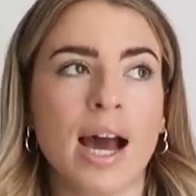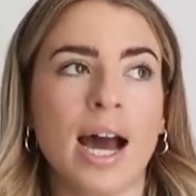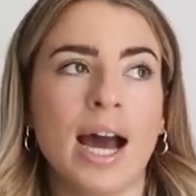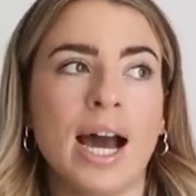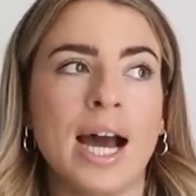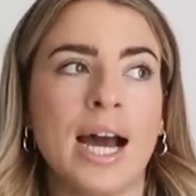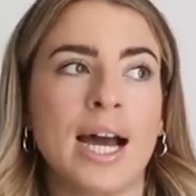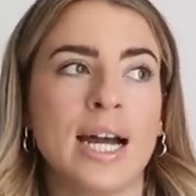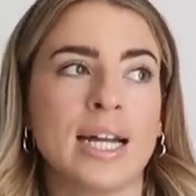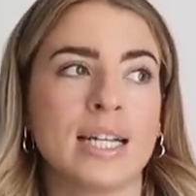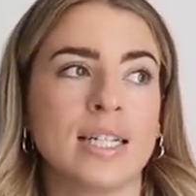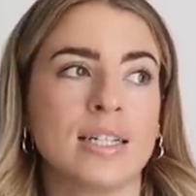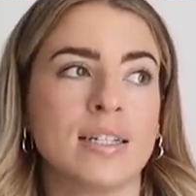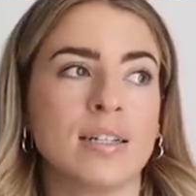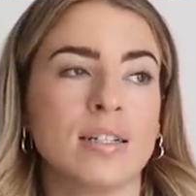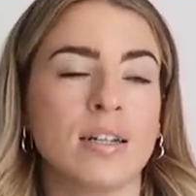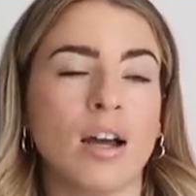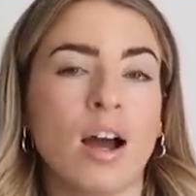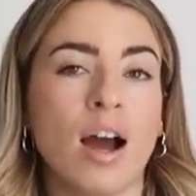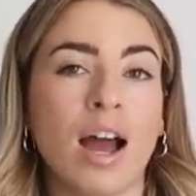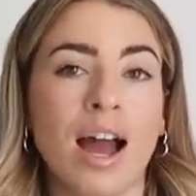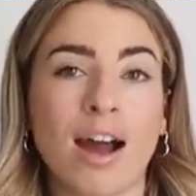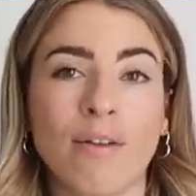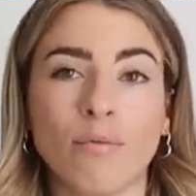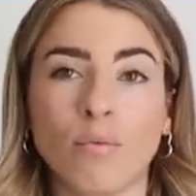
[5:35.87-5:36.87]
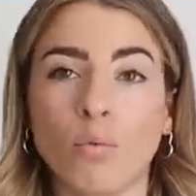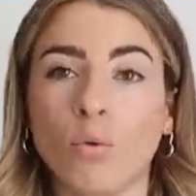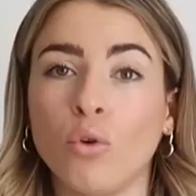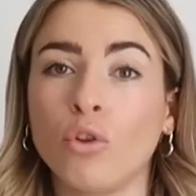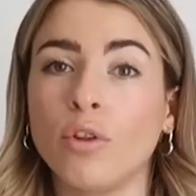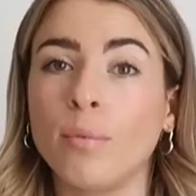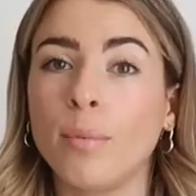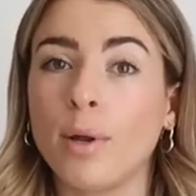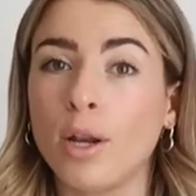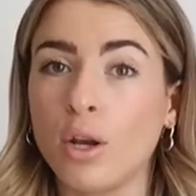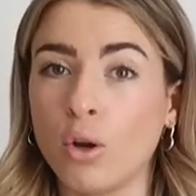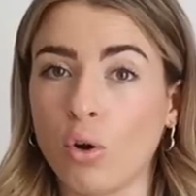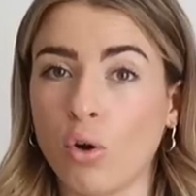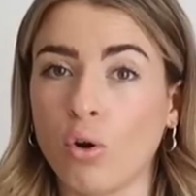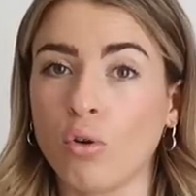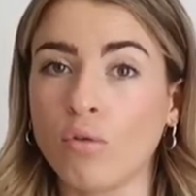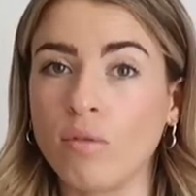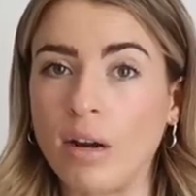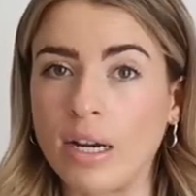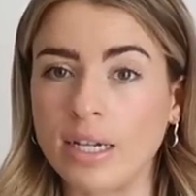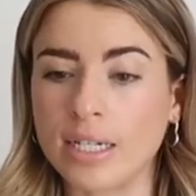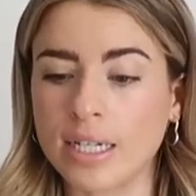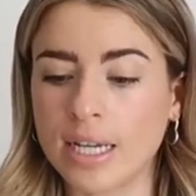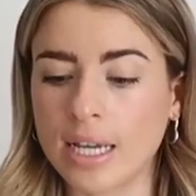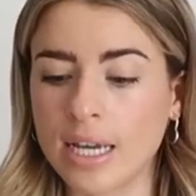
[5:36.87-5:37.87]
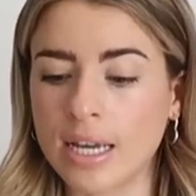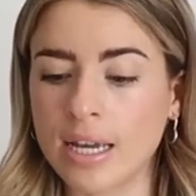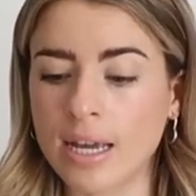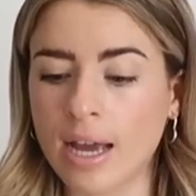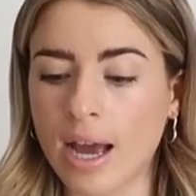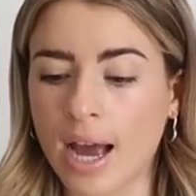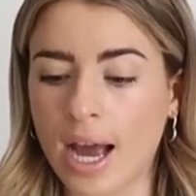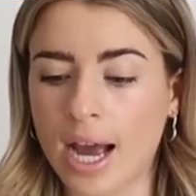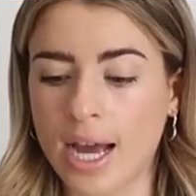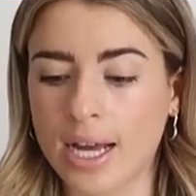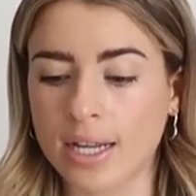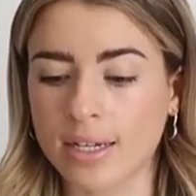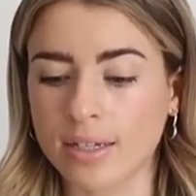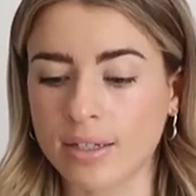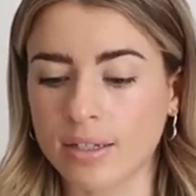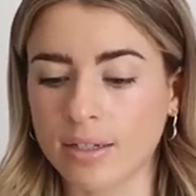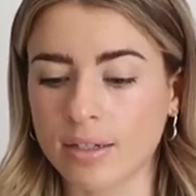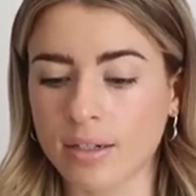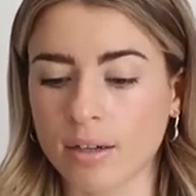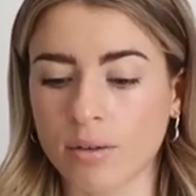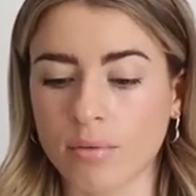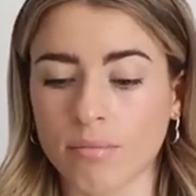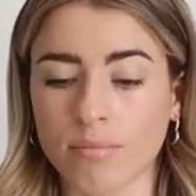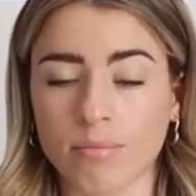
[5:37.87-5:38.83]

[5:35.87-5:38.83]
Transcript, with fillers: And I have worn them a lot already, and